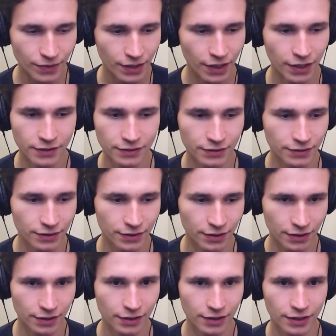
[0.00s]
and
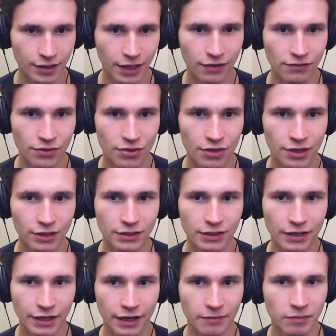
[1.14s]
uh, everything
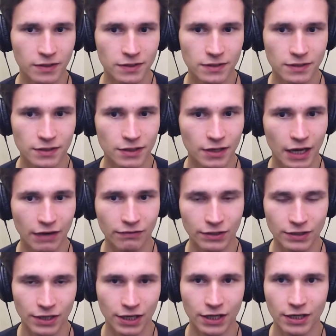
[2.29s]
happens every
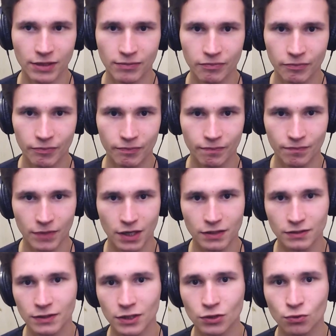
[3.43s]
day
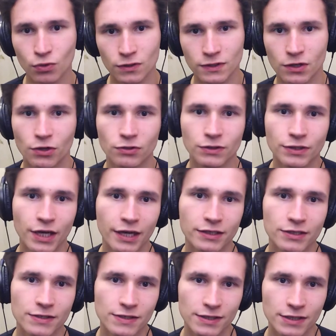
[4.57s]
and it was on
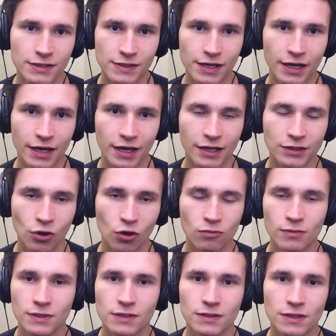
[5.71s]
1968
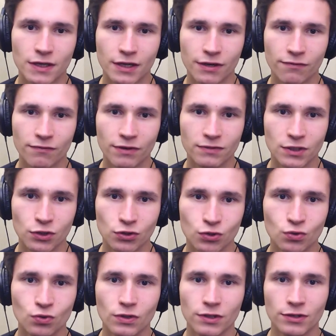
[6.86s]
almost uh,
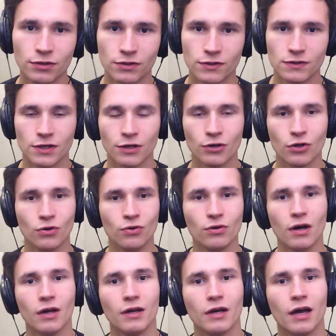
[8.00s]
52 years ago
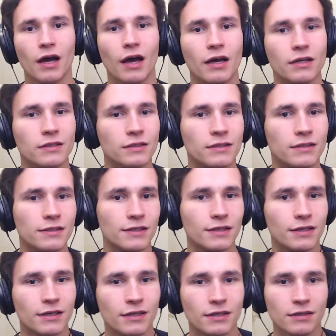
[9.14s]
and uh,